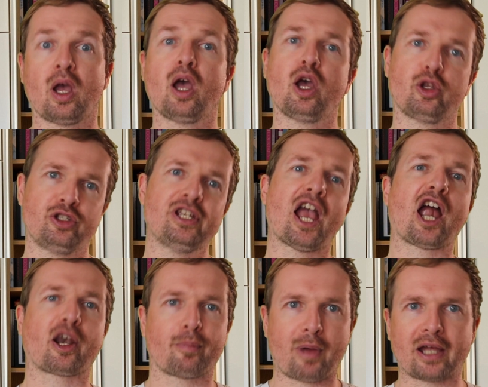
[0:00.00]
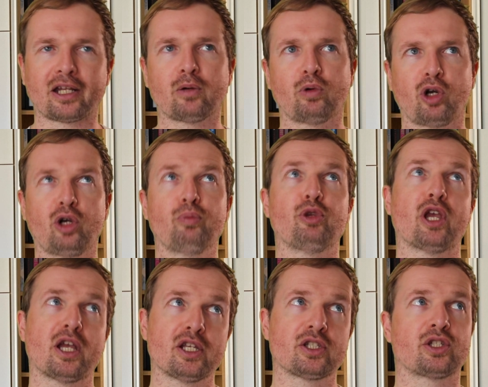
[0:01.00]
The Armada Worm.
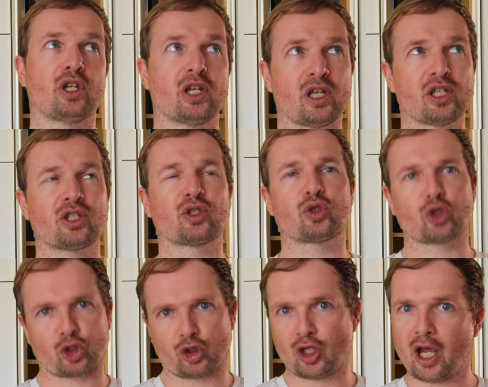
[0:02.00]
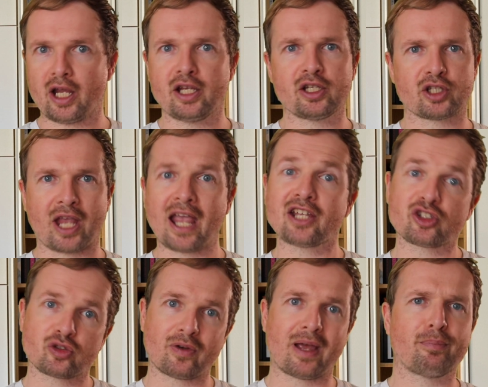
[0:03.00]
Yes, nice. Has
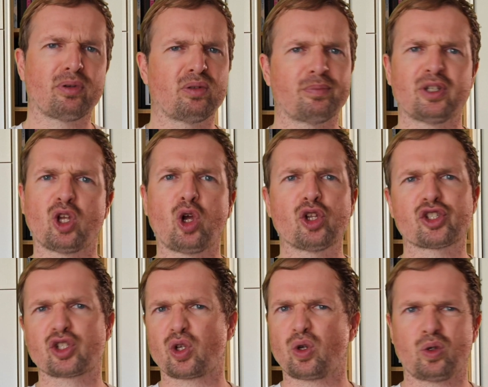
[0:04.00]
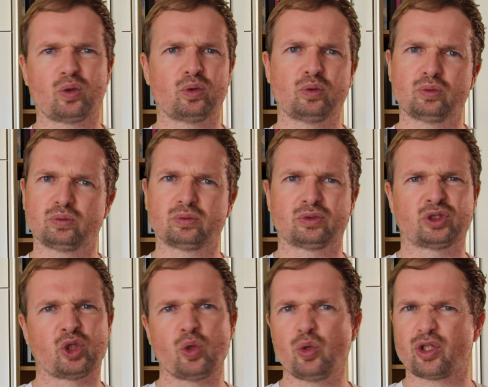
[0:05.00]
trample, but also
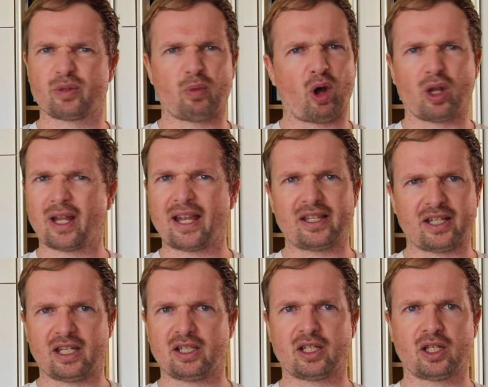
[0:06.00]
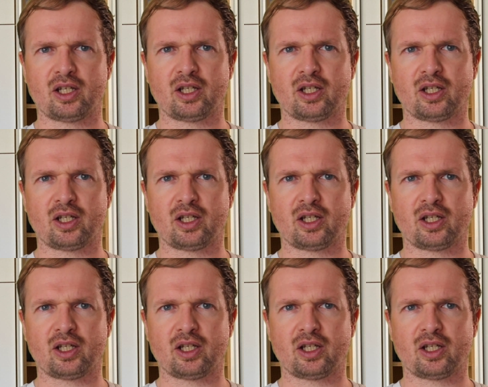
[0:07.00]
too small, I think.